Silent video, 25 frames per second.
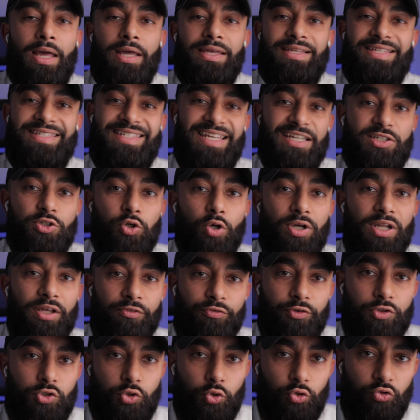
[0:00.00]
Sit on it
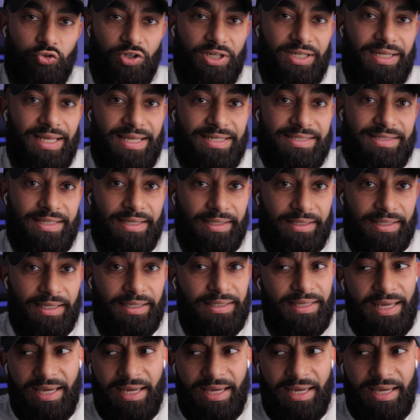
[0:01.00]
for 2-3 days thinking,